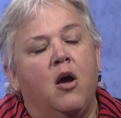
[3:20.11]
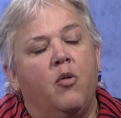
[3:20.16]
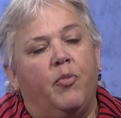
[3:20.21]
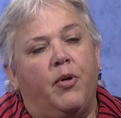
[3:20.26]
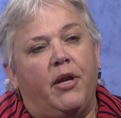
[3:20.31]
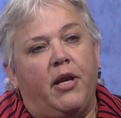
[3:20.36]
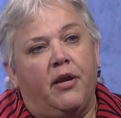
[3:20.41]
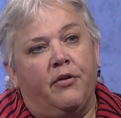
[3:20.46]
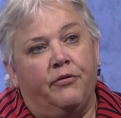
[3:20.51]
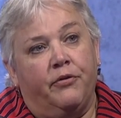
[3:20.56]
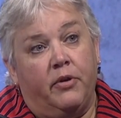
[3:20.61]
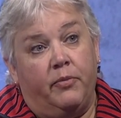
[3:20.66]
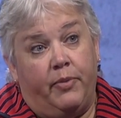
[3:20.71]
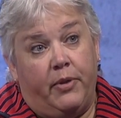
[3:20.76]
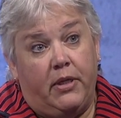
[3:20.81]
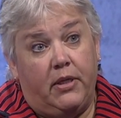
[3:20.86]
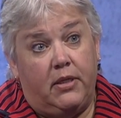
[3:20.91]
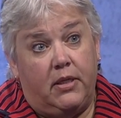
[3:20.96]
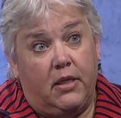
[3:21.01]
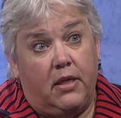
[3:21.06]
But every
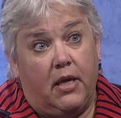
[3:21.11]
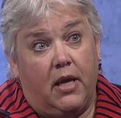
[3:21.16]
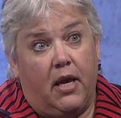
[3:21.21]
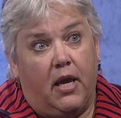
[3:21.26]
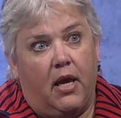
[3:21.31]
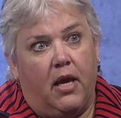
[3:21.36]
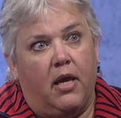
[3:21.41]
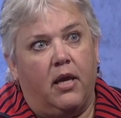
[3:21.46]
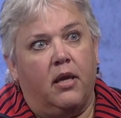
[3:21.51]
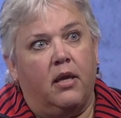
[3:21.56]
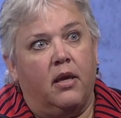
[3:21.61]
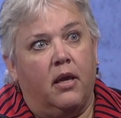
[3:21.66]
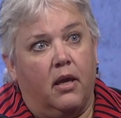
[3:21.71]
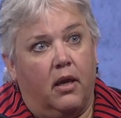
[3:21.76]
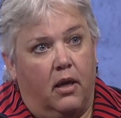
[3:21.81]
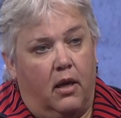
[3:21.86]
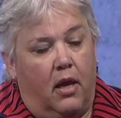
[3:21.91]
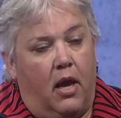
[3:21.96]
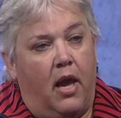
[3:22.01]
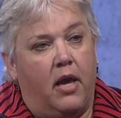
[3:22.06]
PTA
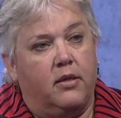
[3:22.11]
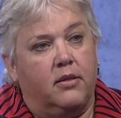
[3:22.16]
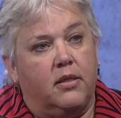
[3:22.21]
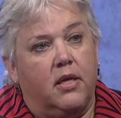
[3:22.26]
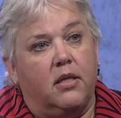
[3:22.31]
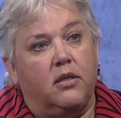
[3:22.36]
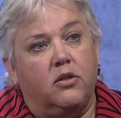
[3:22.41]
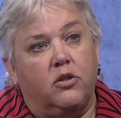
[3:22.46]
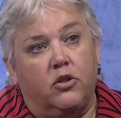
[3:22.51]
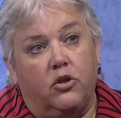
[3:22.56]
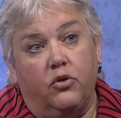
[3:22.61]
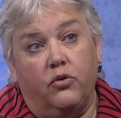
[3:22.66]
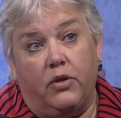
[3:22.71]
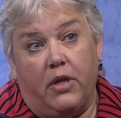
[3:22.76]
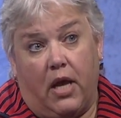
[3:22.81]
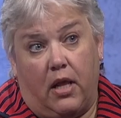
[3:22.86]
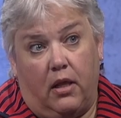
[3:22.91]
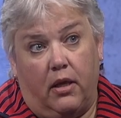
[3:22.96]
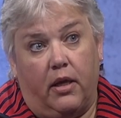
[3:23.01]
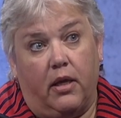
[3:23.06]
sends two
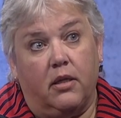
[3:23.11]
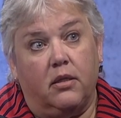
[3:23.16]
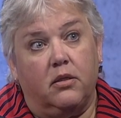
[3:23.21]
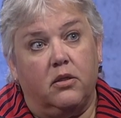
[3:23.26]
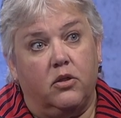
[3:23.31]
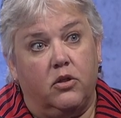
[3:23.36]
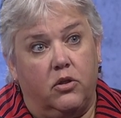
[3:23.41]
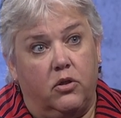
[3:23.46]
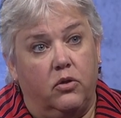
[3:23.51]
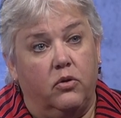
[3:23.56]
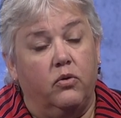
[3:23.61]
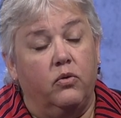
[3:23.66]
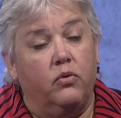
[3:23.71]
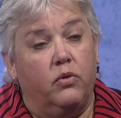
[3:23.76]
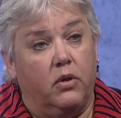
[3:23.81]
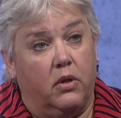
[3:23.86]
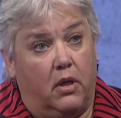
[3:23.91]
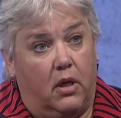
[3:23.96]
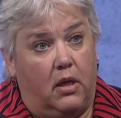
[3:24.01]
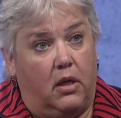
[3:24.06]
delegates to
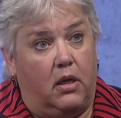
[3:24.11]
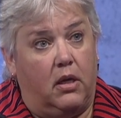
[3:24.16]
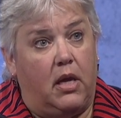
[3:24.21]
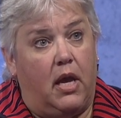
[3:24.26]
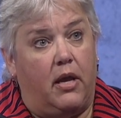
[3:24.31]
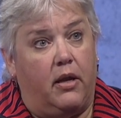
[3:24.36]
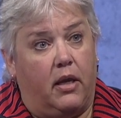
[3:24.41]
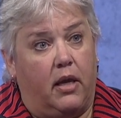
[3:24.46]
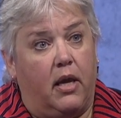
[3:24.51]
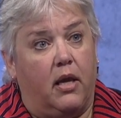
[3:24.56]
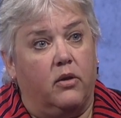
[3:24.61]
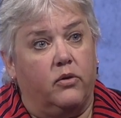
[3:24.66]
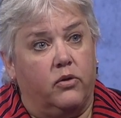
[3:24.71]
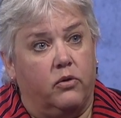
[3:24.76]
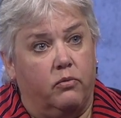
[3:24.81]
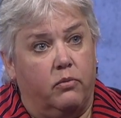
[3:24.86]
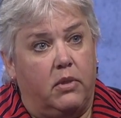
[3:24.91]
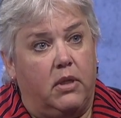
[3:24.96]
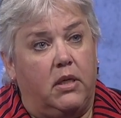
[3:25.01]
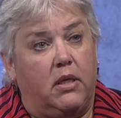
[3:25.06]
the county
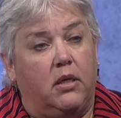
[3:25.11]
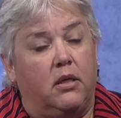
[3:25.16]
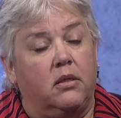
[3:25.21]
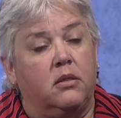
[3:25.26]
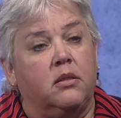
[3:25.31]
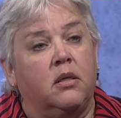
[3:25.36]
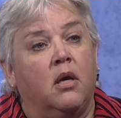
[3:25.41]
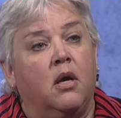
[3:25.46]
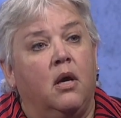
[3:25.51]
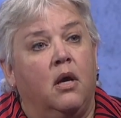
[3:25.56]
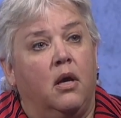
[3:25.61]
council meetings